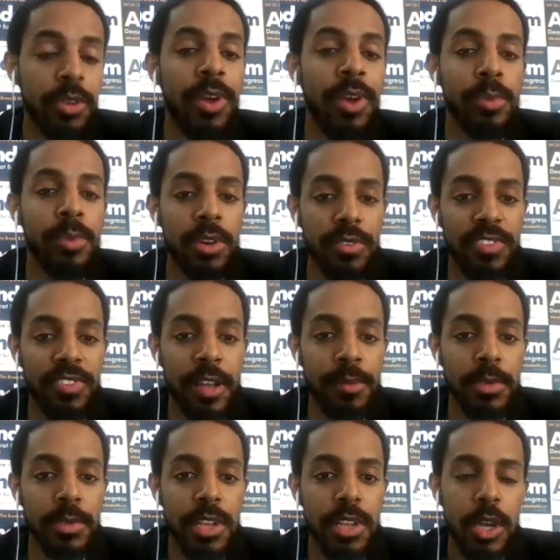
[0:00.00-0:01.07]
burdened
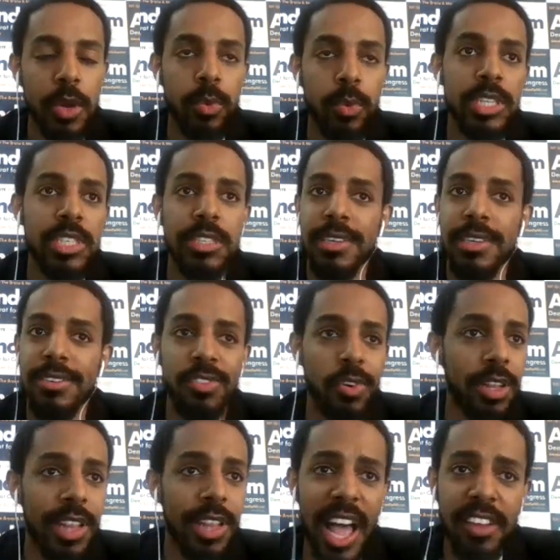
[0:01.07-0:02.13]
families, which is for a
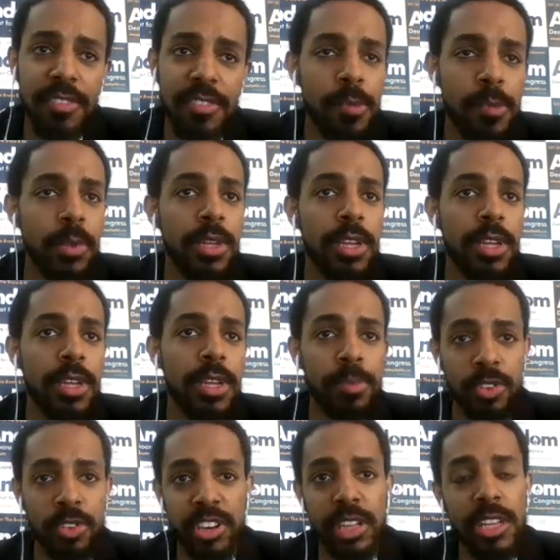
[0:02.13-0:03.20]
lot of people,
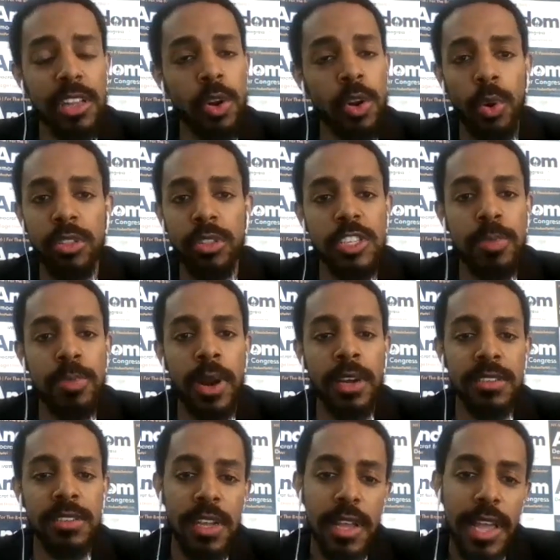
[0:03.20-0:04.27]
particularly in the Northeast Bronx
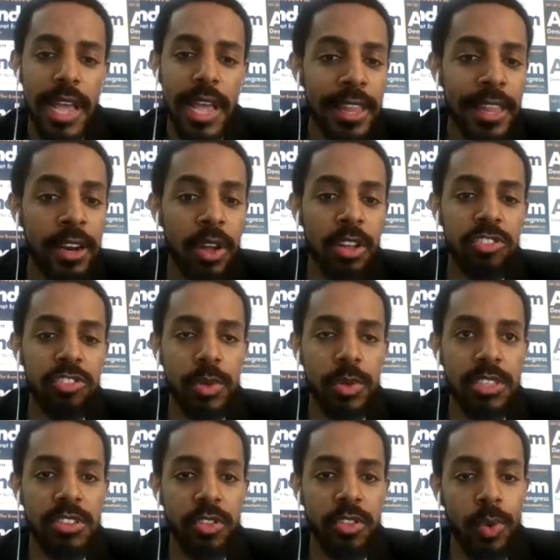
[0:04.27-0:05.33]
and then also in
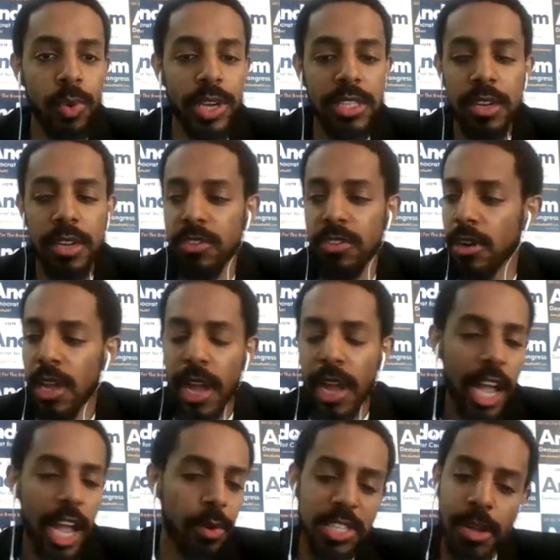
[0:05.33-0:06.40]
Southern Westchester. I
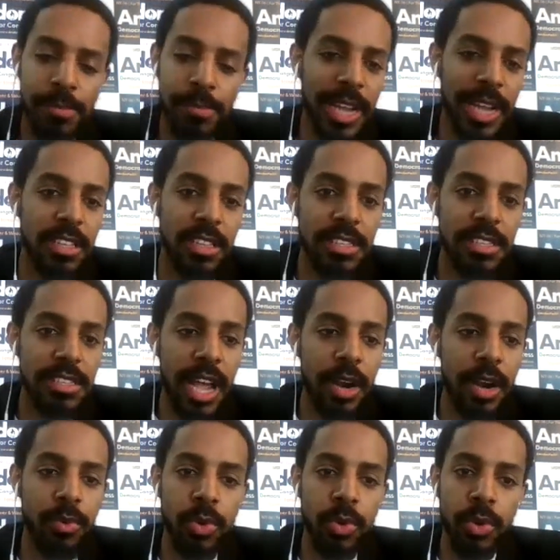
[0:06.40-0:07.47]
always come back to this stat,
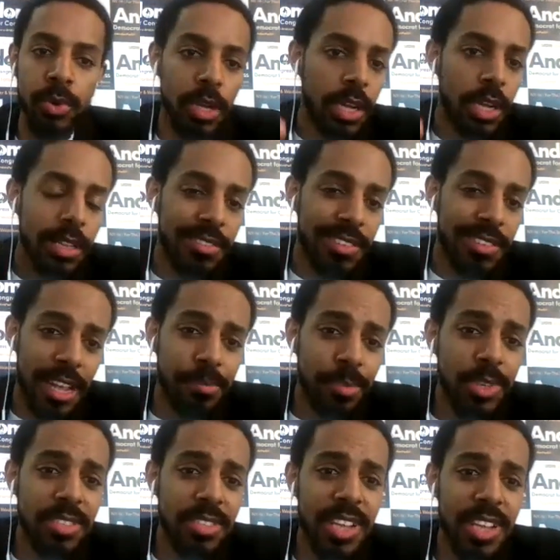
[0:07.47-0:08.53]
Rue.
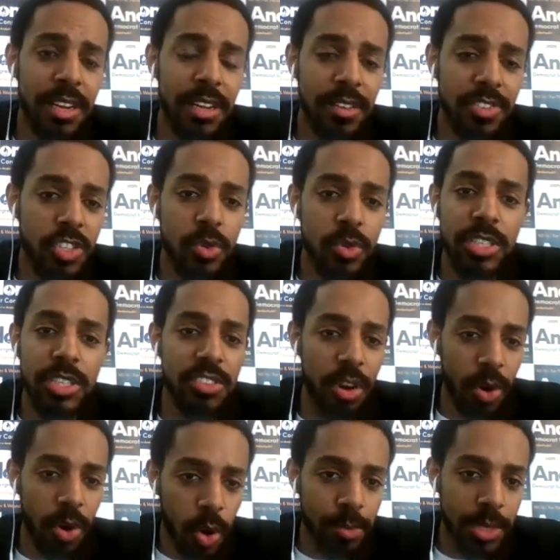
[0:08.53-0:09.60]
10% of students are
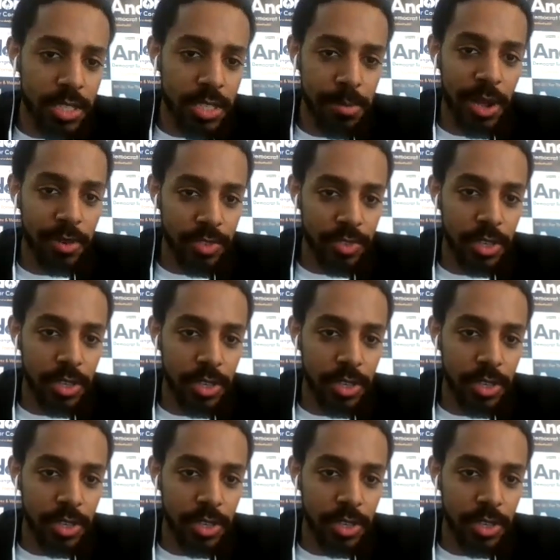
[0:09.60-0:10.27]
homeless in Mount Vernon,